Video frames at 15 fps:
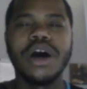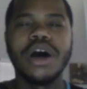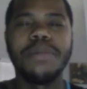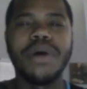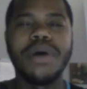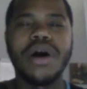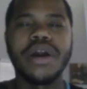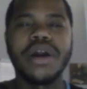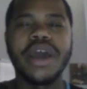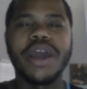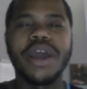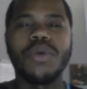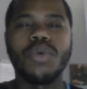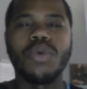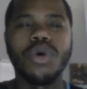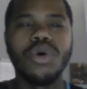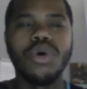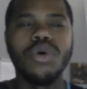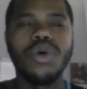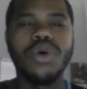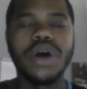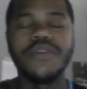upon a
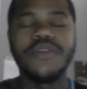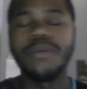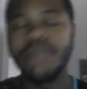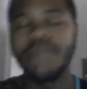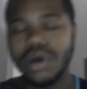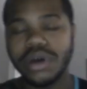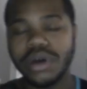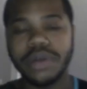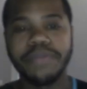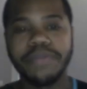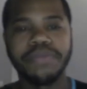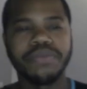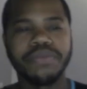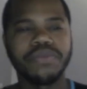roll of a book.